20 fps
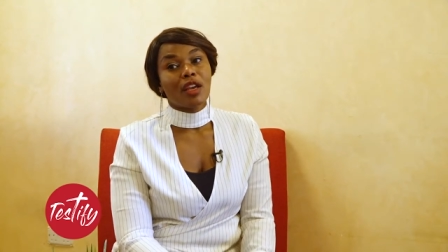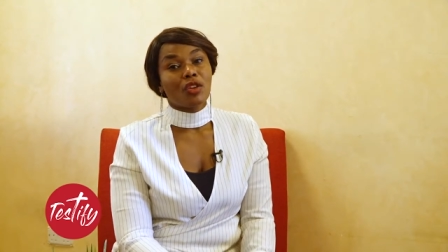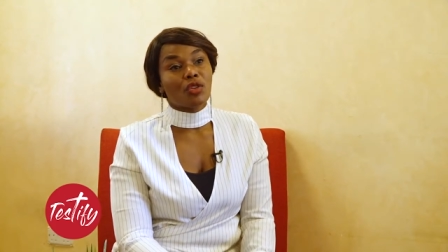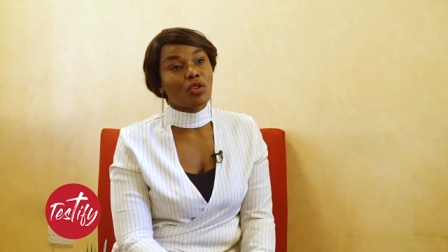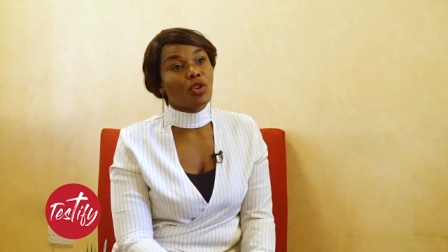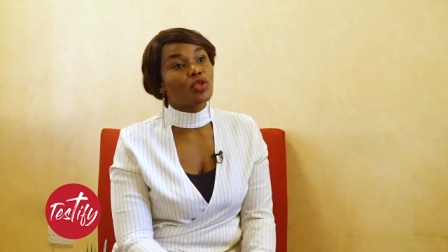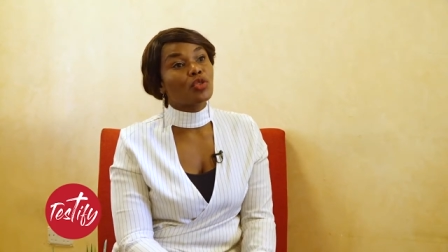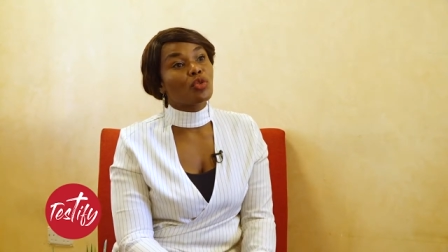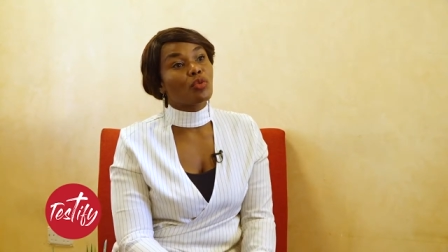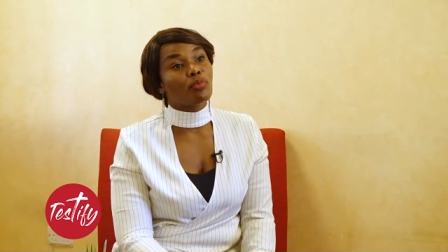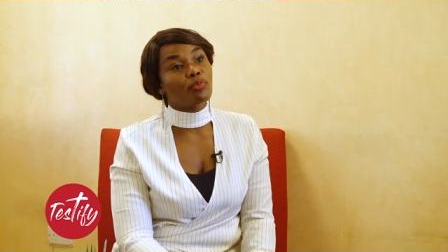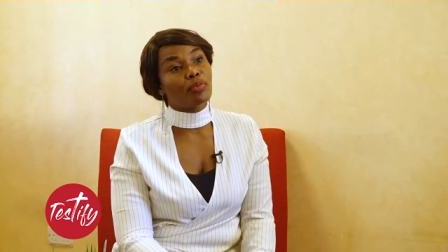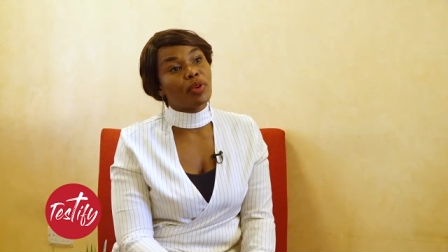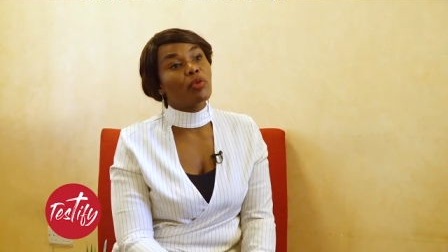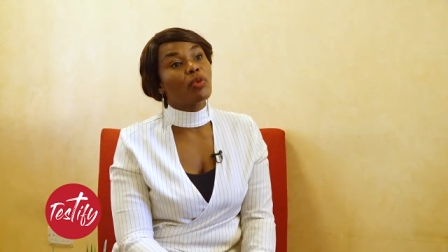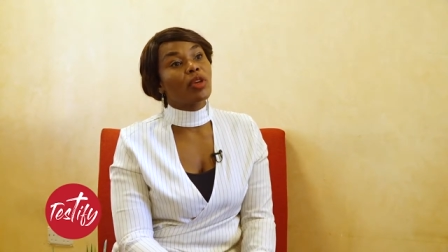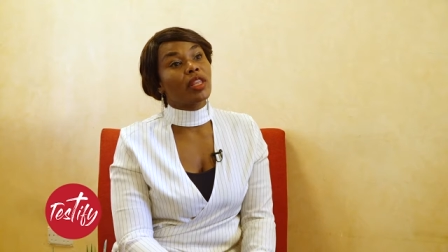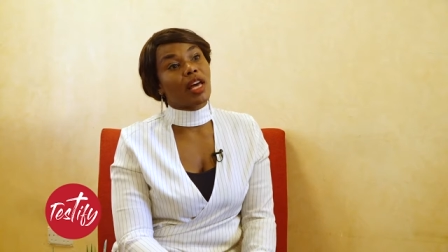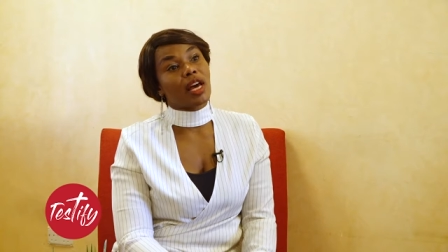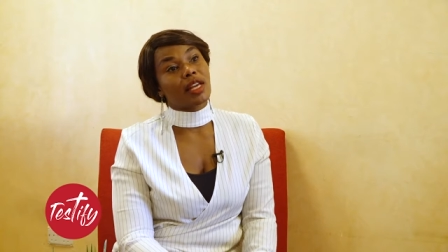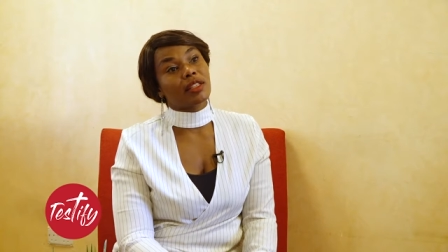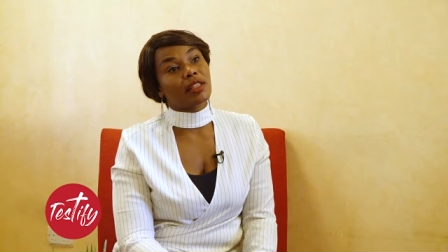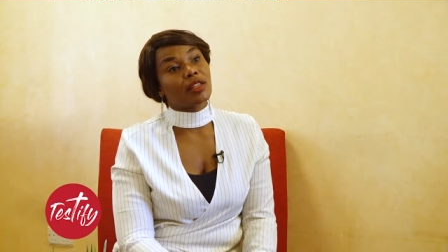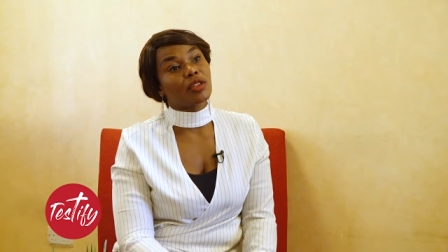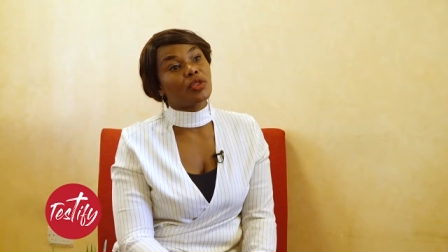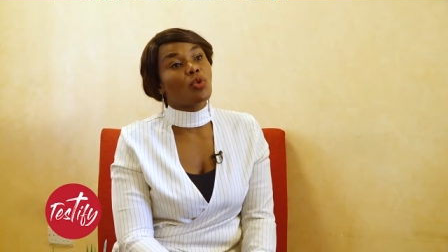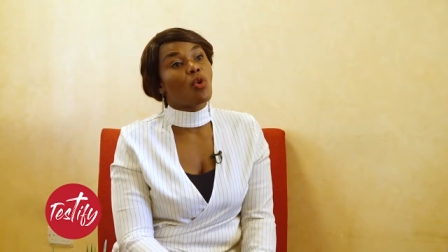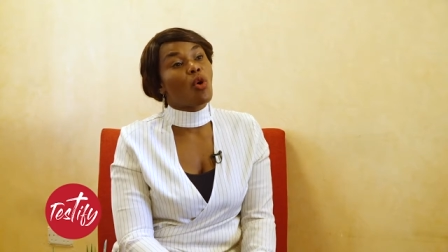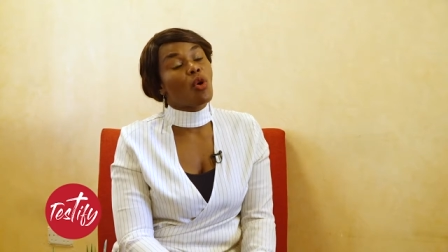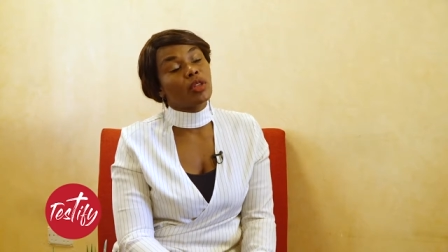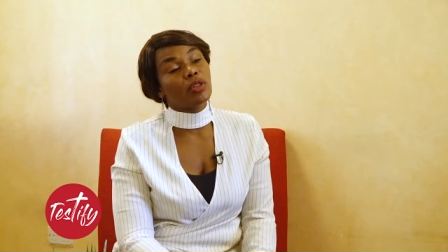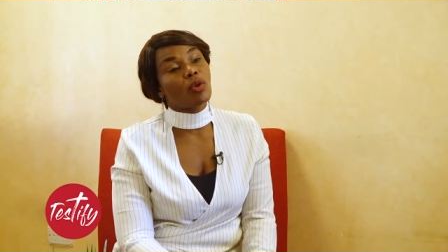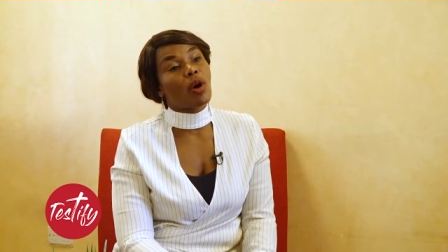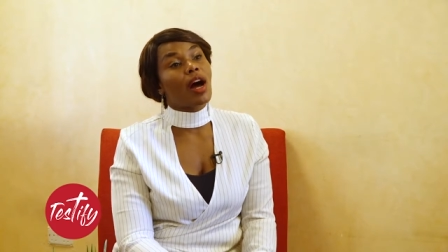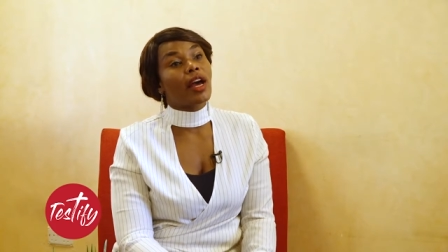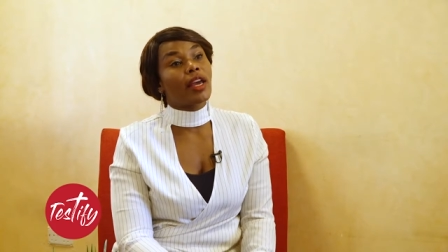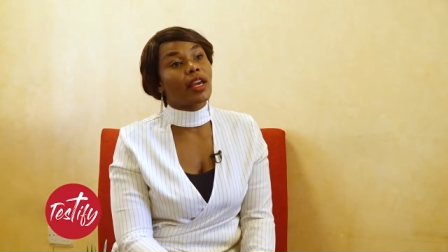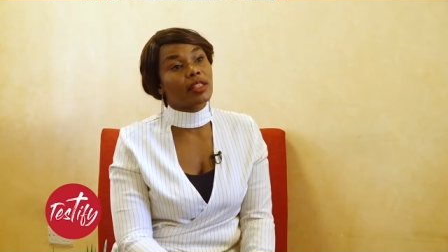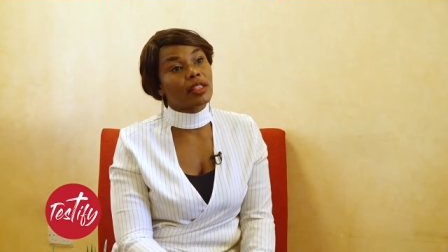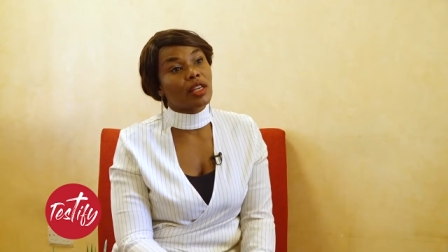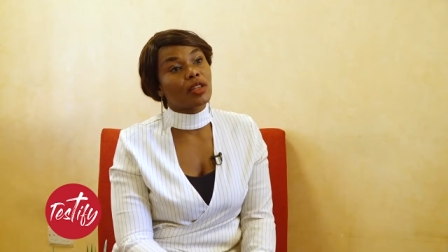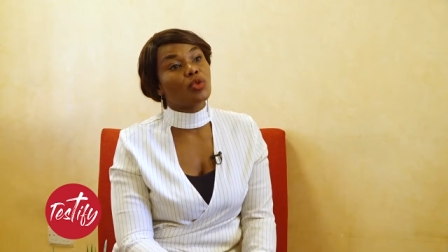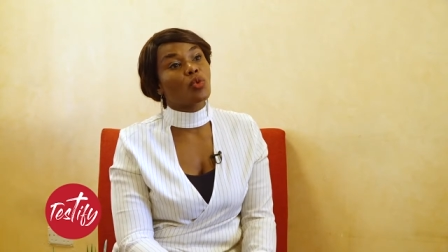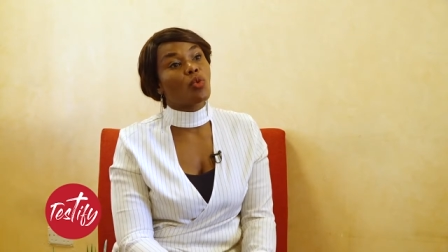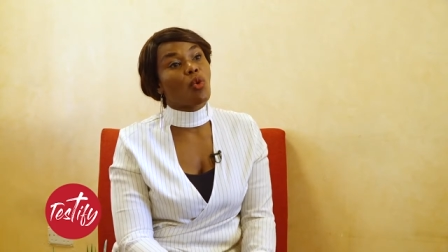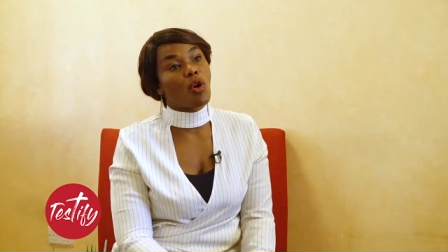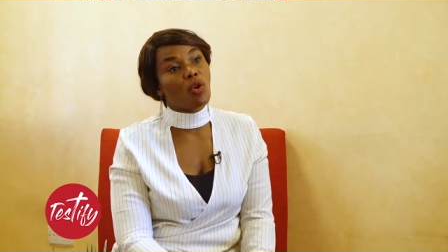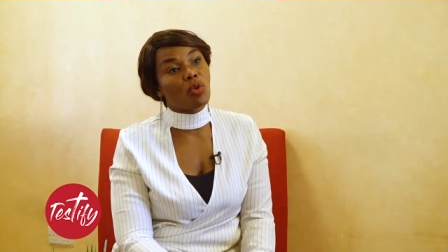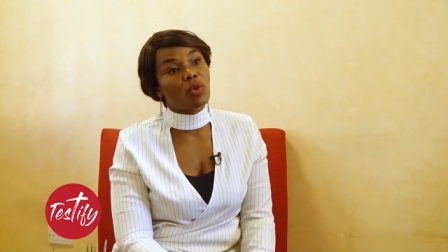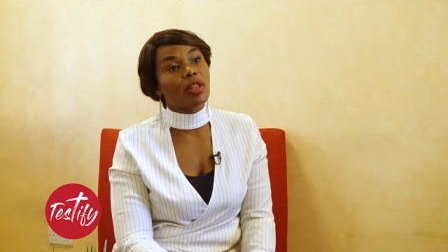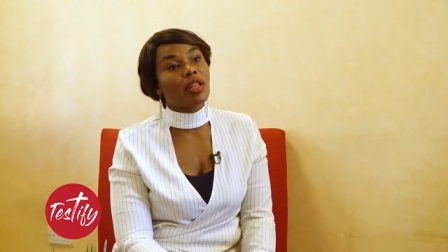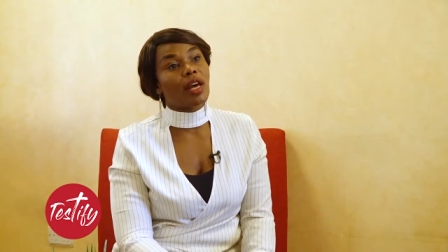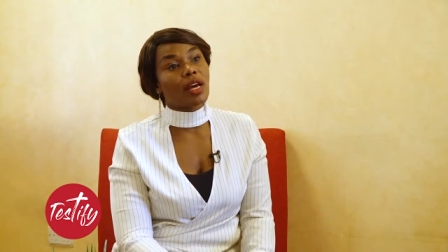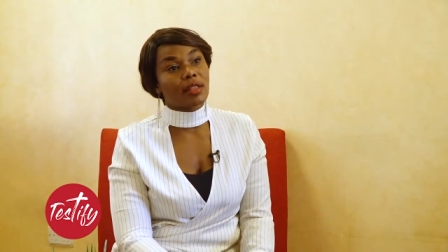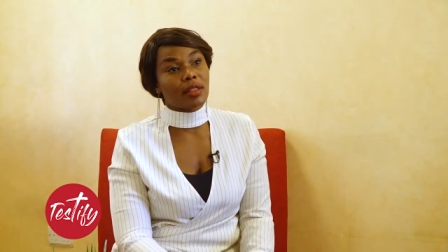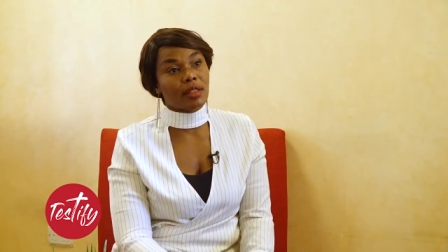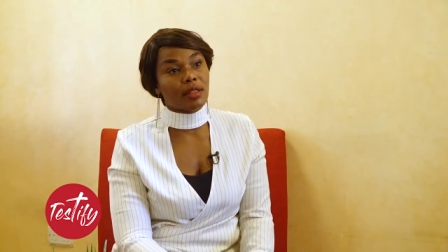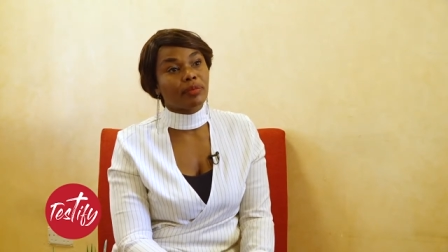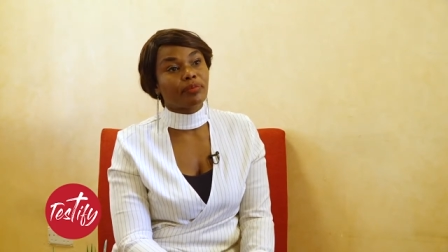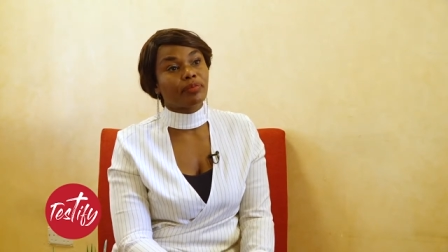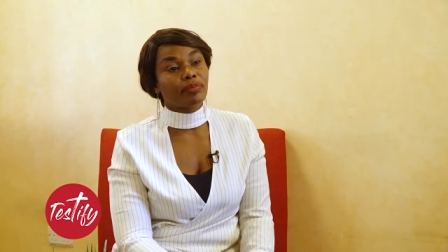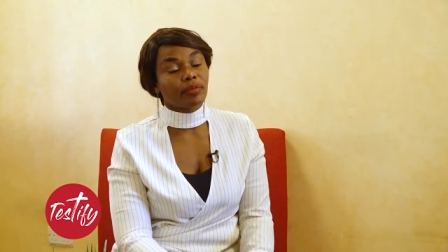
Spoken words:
you know, to be with us and to hold our hands and to walk with us.